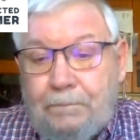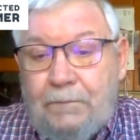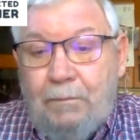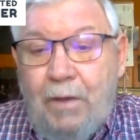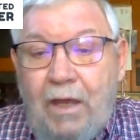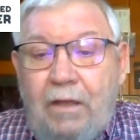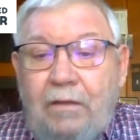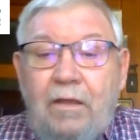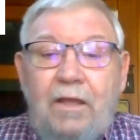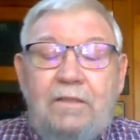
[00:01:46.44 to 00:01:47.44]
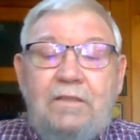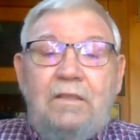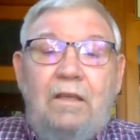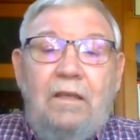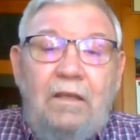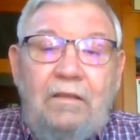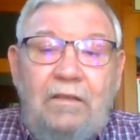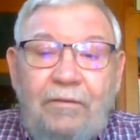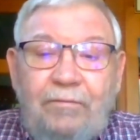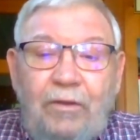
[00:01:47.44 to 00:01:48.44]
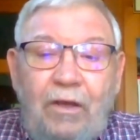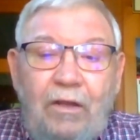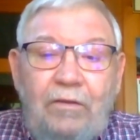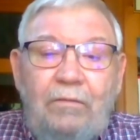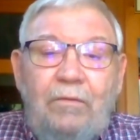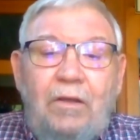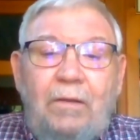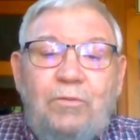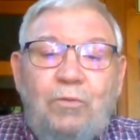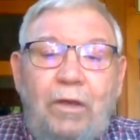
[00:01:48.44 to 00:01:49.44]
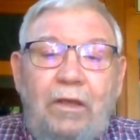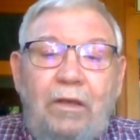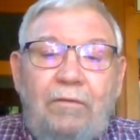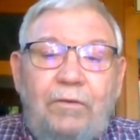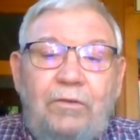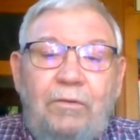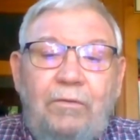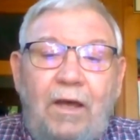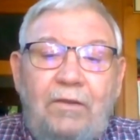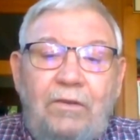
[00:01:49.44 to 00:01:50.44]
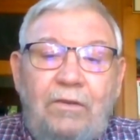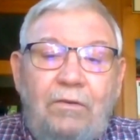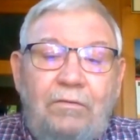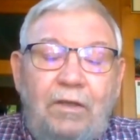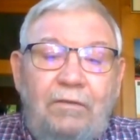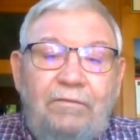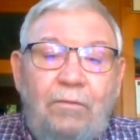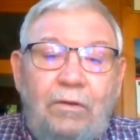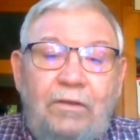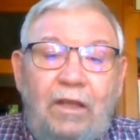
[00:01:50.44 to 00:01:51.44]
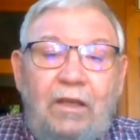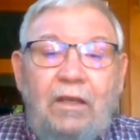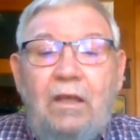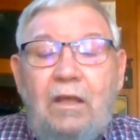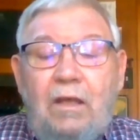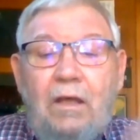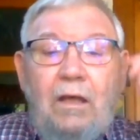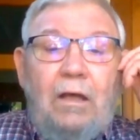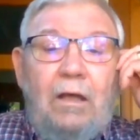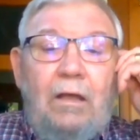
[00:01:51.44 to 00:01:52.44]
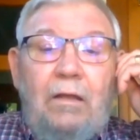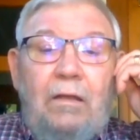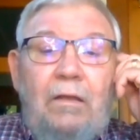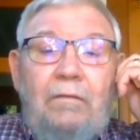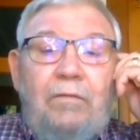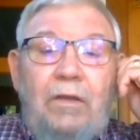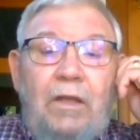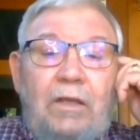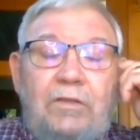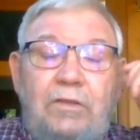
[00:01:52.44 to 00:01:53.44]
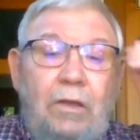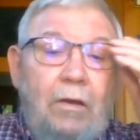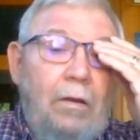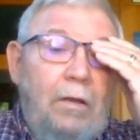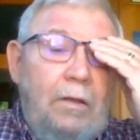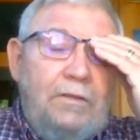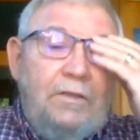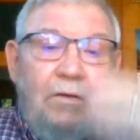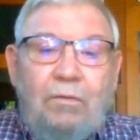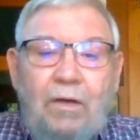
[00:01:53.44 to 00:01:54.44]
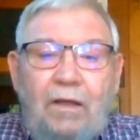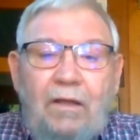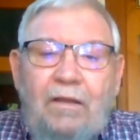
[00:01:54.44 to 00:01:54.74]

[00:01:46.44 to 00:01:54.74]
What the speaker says: demand that's definitely on the upswing here for 2013-14 for next year. So